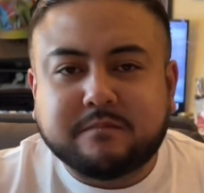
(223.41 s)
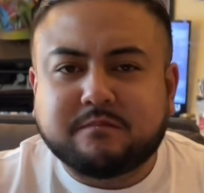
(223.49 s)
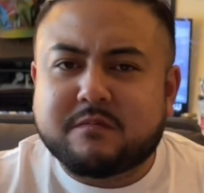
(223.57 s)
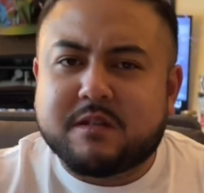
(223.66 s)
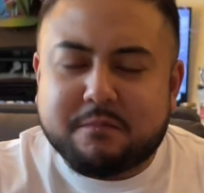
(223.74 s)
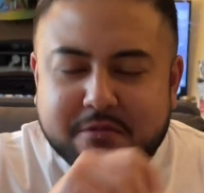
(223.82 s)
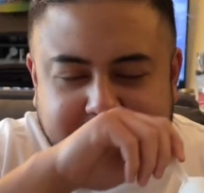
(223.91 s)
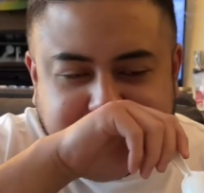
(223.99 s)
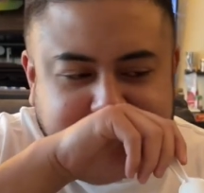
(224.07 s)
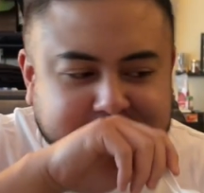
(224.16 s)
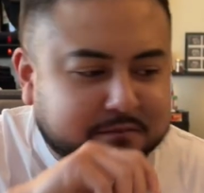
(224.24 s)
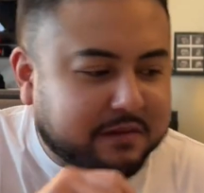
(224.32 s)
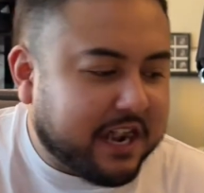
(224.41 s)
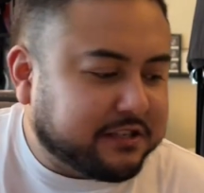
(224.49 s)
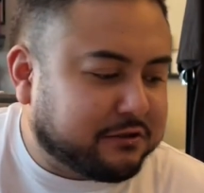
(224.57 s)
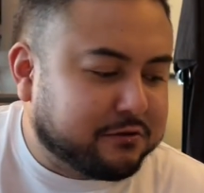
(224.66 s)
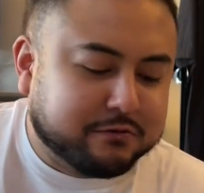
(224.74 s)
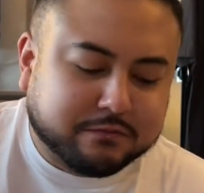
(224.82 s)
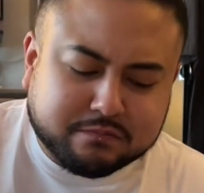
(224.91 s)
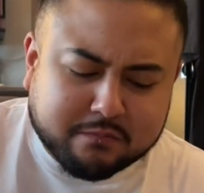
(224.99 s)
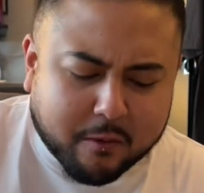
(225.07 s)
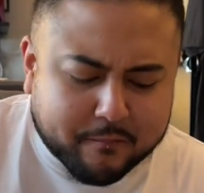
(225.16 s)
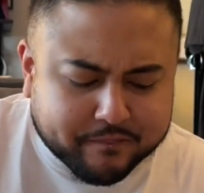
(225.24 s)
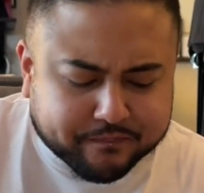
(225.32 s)
And the price isn't bad too.
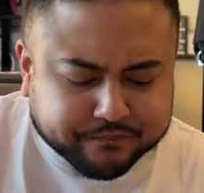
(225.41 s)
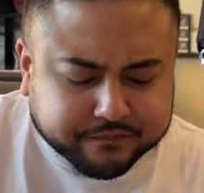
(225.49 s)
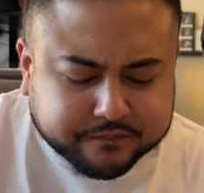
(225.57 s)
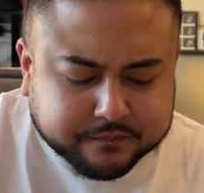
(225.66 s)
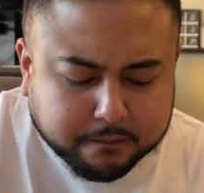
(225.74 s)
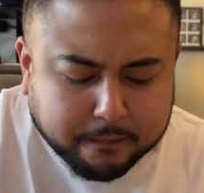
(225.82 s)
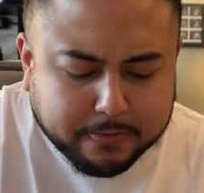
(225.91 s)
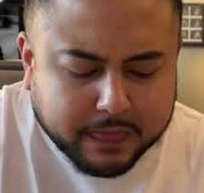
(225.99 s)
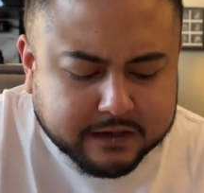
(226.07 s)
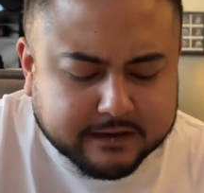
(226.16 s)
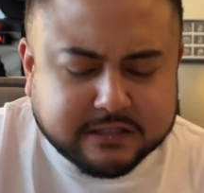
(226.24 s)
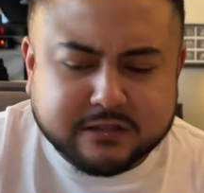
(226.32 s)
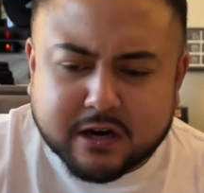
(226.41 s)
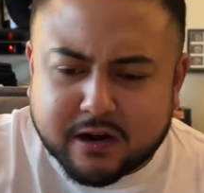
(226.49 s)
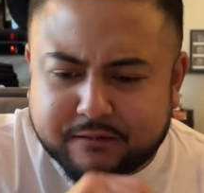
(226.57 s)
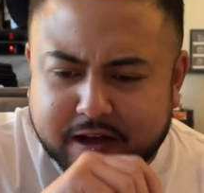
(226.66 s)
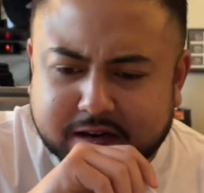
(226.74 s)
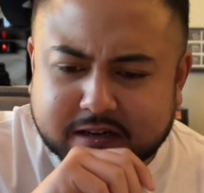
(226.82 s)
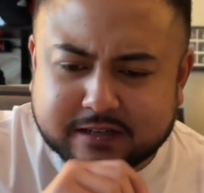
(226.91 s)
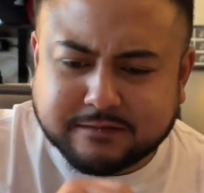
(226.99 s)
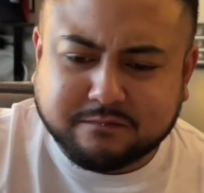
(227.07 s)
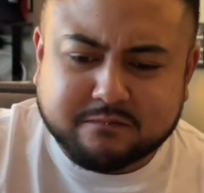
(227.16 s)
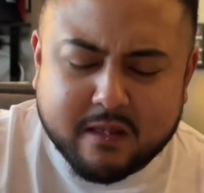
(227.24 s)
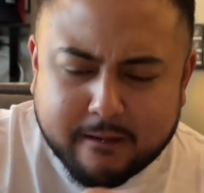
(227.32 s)
They start off at
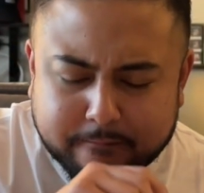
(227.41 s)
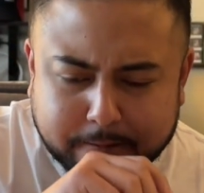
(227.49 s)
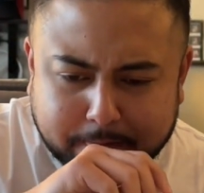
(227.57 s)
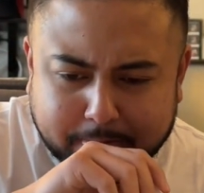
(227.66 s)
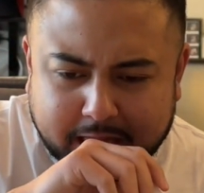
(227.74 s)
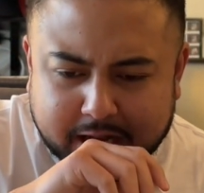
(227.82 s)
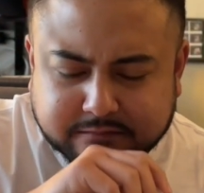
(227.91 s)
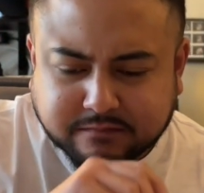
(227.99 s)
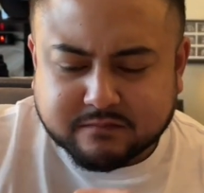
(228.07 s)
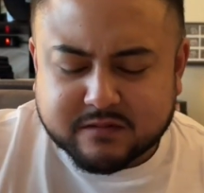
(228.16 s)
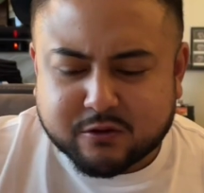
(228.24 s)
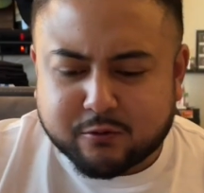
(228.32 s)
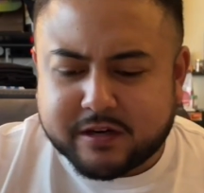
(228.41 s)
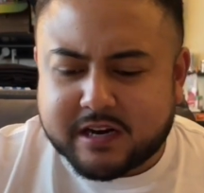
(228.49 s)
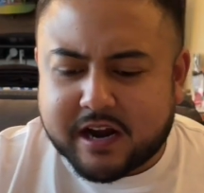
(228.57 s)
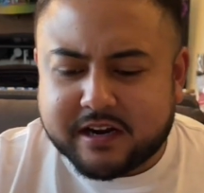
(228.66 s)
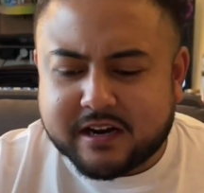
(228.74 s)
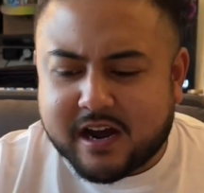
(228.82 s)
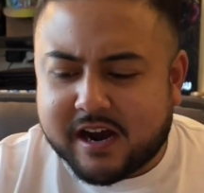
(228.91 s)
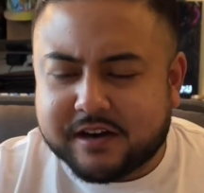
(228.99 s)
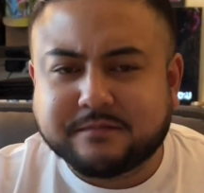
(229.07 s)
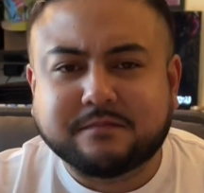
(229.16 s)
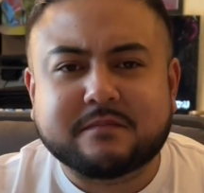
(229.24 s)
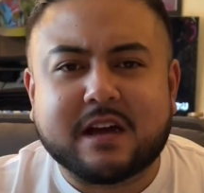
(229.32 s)

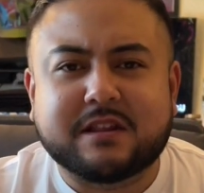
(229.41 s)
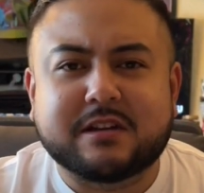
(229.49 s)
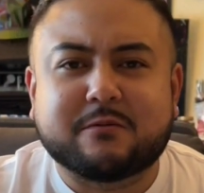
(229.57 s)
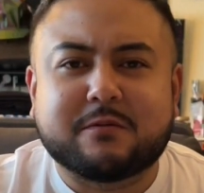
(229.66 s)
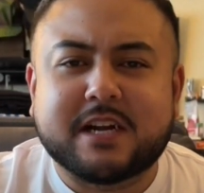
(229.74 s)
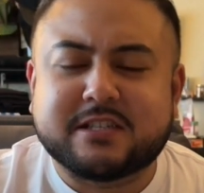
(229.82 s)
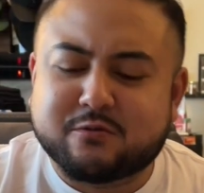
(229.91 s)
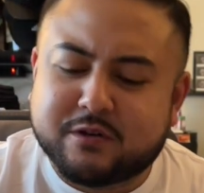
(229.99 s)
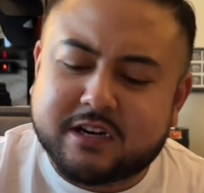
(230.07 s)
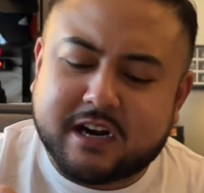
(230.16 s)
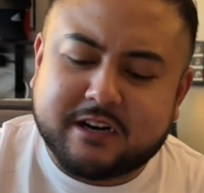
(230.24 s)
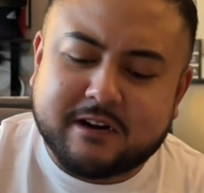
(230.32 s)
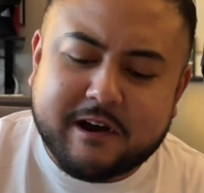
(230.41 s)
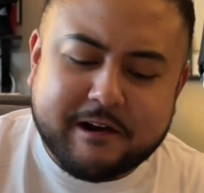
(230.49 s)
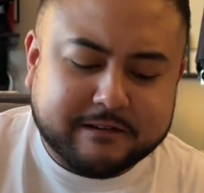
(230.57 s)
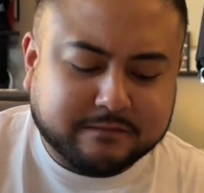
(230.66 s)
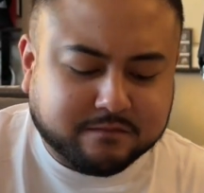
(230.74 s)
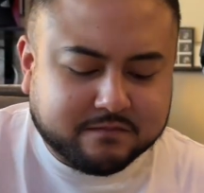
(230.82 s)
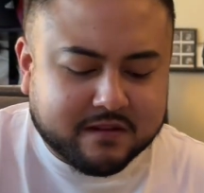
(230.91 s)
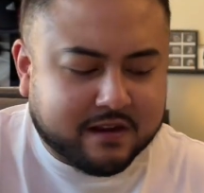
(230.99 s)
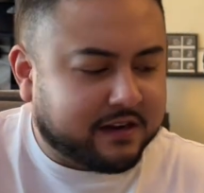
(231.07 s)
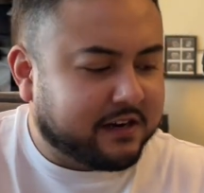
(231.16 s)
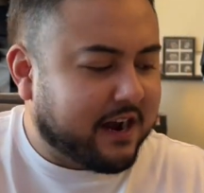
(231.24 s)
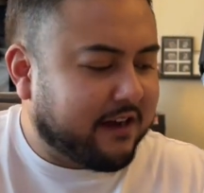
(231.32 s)
$3.99. I think the one that's $3.99.
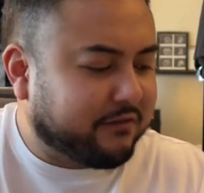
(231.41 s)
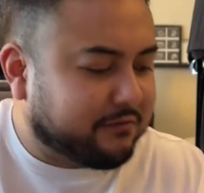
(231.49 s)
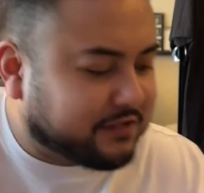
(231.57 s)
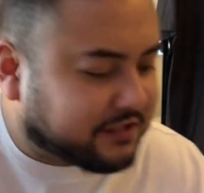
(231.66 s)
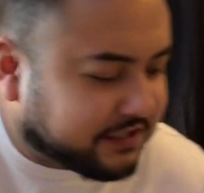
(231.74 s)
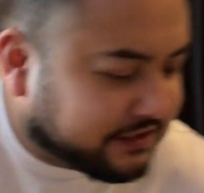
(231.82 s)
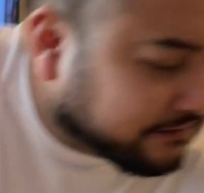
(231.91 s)
Here, I have the receipt.